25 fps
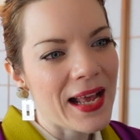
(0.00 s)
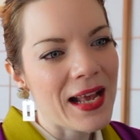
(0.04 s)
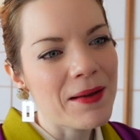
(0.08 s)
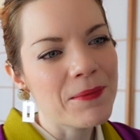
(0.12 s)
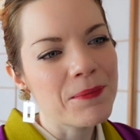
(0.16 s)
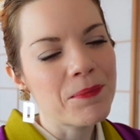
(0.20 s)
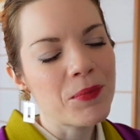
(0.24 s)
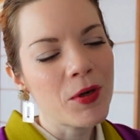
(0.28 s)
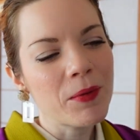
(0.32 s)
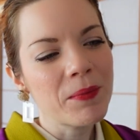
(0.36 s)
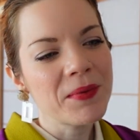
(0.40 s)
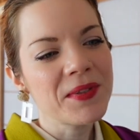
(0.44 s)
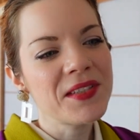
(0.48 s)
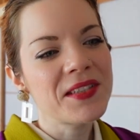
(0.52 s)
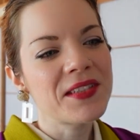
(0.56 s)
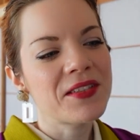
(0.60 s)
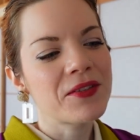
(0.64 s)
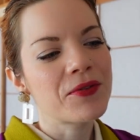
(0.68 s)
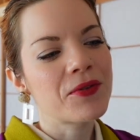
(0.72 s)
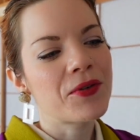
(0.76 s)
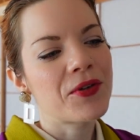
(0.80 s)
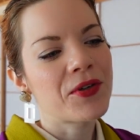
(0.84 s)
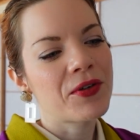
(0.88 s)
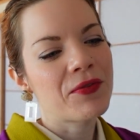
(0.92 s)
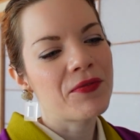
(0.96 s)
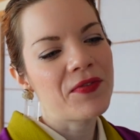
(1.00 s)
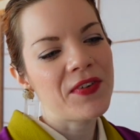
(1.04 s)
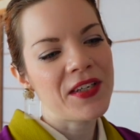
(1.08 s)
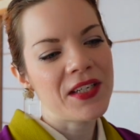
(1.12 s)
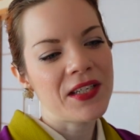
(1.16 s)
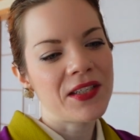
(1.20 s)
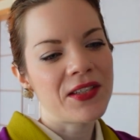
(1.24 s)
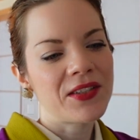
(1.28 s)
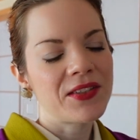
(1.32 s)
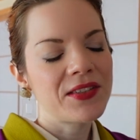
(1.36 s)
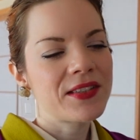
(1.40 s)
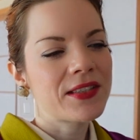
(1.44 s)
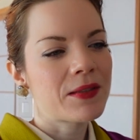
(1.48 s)
I'm probably still gonna
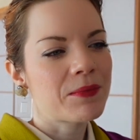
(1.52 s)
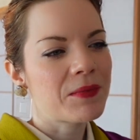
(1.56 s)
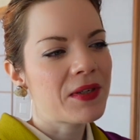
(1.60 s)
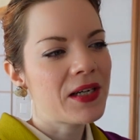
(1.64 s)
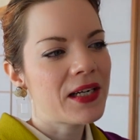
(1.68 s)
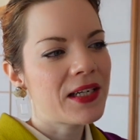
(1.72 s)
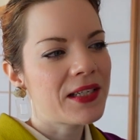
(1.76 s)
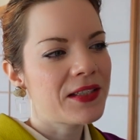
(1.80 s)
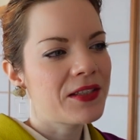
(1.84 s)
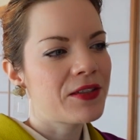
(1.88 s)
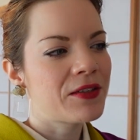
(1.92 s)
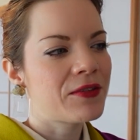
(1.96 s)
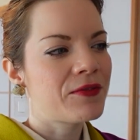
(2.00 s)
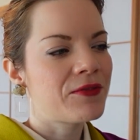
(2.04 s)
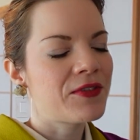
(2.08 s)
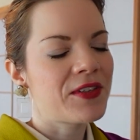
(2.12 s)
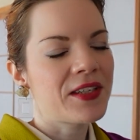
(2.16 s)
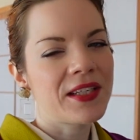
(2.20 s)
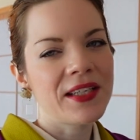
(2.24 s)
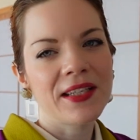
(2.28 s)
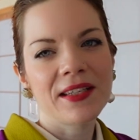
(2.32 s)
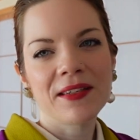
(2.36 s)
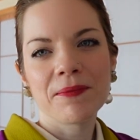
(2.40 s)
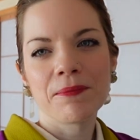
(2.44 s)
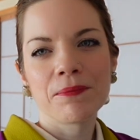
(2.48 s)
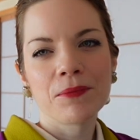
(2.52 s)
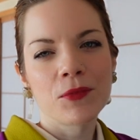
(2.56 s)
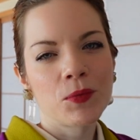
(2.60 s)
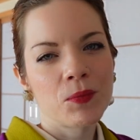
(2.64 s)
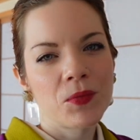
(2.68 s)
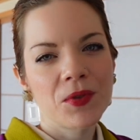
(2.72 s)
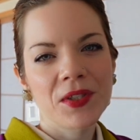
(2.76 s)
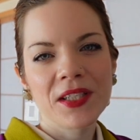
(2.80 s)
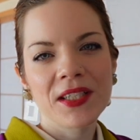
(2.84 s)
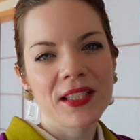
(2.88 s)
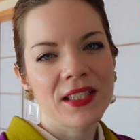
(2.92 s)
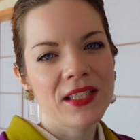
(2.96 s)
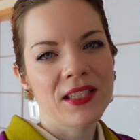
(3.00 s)
wear some kind of a
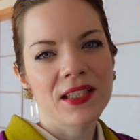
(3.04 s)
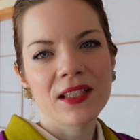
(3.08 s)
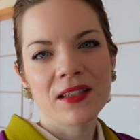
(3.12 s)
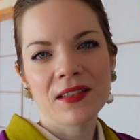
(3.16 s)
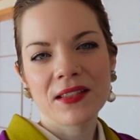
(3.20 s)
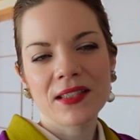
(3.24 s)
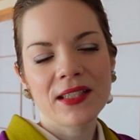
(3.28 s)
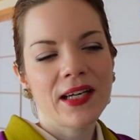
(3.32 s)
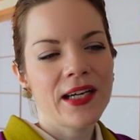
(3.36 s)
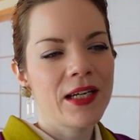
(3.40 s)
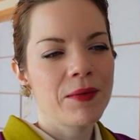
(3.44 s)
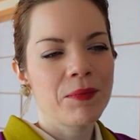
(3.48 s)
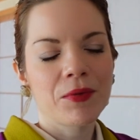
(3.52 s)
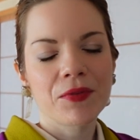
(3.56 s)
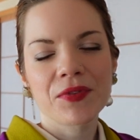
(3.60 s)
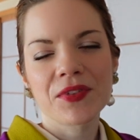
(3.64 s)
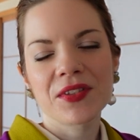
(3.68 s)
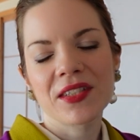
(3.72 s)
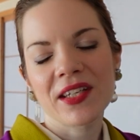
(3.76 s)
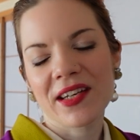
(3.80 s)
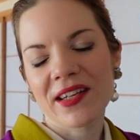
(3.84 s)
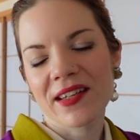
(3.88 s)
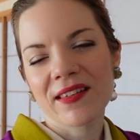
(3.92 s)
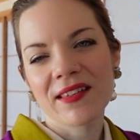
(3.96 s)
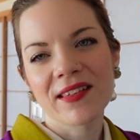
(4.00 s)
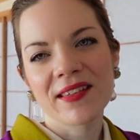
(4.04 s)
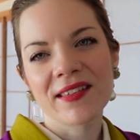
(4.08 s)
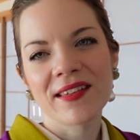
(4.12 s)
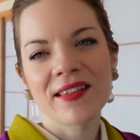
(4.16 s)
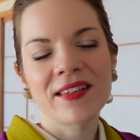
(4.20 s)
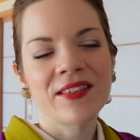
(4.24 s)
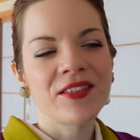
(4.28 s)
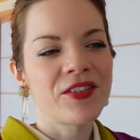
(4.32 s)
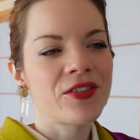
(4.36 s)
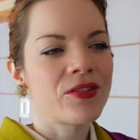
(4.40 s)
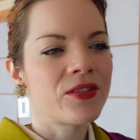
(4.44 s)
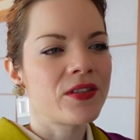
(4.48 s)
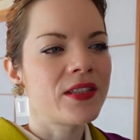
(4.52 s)
momohiki type of styling
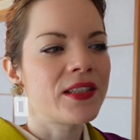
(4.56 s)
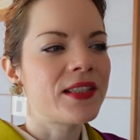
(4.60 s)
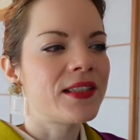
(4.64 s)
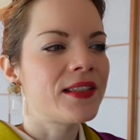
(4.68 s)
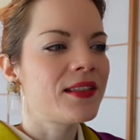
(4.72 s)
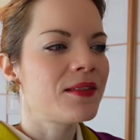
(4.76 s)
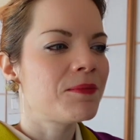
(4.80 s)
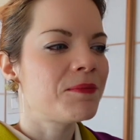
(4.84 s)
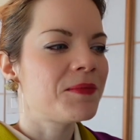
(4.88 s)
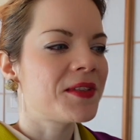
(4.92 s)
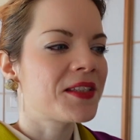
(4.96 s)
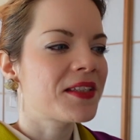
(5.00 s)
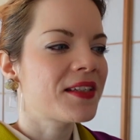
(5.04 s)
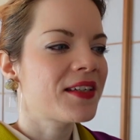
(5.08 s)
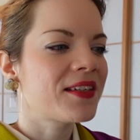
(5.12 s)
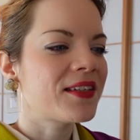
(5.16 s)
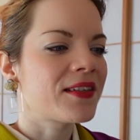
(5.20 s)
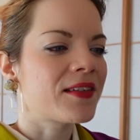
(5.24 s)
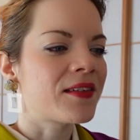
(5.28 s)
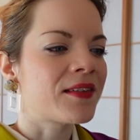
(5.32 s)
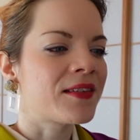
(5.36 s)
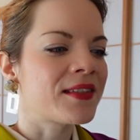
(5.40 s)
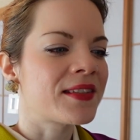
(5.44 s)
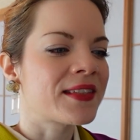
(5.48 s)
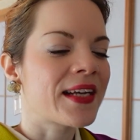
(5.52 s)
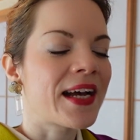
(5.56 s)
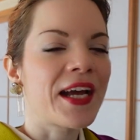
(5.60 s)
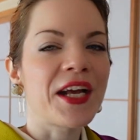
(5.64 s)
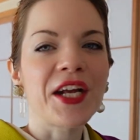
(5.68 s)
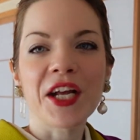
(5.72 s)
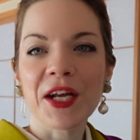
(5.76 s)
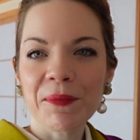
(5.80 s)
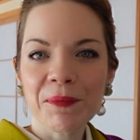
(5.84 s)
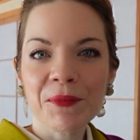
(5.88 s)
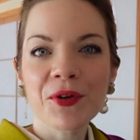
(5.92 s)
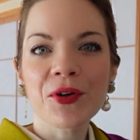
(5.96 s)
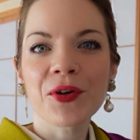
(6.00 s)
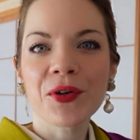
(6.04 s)
under it, because I
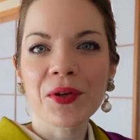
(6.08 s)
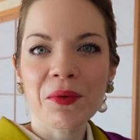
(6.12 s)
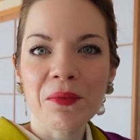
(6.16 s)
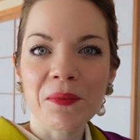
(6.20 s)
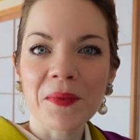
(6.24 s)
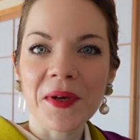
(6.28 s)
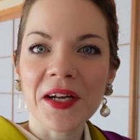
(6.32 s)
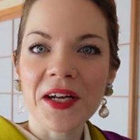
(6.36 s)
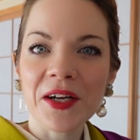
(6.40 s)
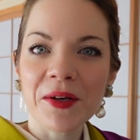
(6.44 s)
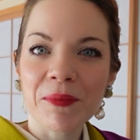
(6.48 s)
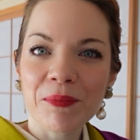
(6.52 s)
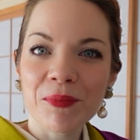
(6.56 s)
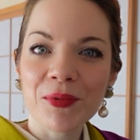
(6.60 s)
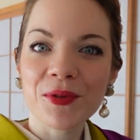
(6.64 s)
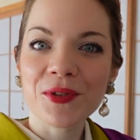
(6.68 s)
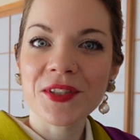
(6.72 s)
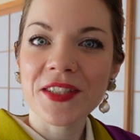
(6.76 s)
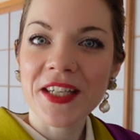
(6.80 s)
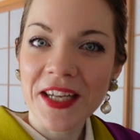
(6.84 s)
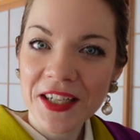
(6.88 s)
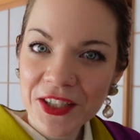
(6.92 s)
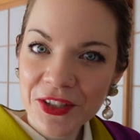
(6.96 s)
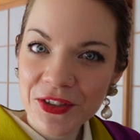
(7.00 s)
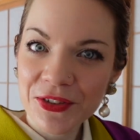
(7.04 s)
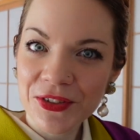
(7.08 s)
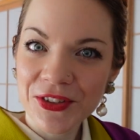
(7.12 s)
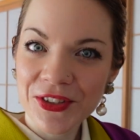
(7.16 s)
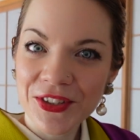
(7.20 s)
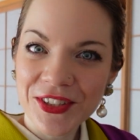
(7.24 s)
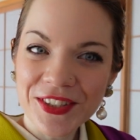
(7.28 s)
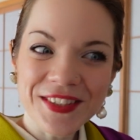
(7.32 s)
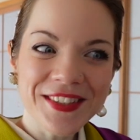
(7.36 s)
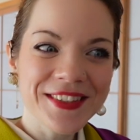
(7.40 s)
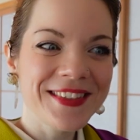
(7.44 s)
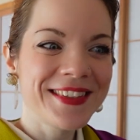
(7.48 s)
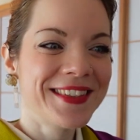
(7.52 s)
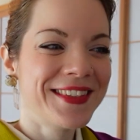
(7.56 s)
am gonna wear
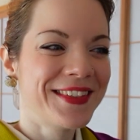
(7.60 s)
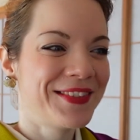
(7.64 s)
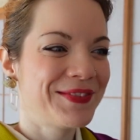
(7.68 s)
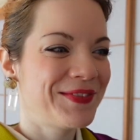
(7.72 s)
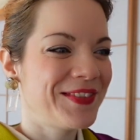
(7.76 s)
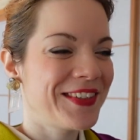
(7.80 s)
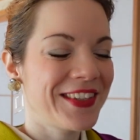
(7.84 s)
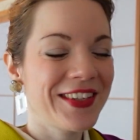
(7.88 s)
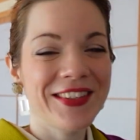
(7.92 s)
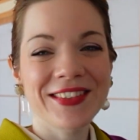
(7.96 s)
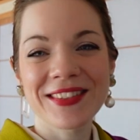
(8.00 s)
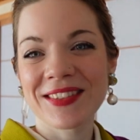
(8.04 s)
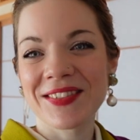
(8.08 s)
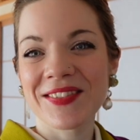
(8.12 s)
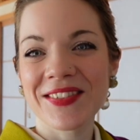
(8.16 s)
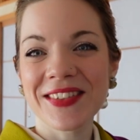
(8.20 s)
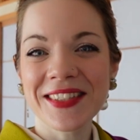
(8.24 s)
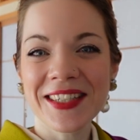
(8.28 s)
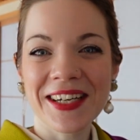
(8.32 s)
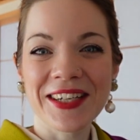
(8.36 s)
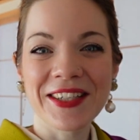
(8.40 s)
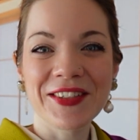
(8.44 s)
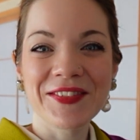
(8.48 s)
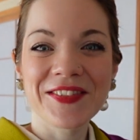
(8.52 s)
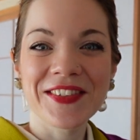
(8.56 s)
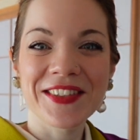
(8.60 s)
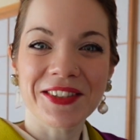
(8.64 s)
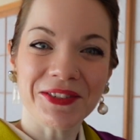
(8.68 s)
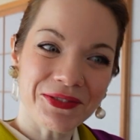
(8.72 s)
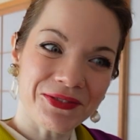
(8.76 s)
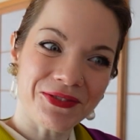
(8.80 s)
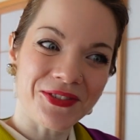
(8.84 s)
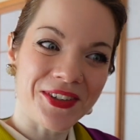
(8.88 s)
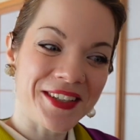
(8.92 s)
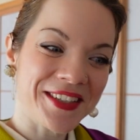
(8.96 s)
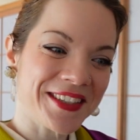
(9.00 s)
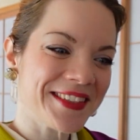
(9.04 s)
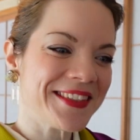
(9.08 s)
protectors, because I'm a tiny bit
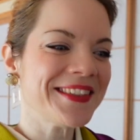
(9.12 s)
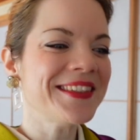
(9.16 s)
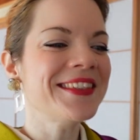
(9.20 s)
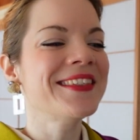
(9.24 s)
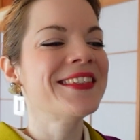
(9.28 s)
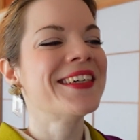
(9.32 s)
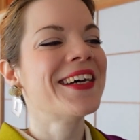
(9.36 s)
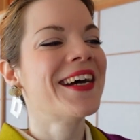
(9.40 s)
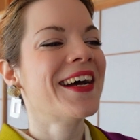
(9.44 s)
afraid,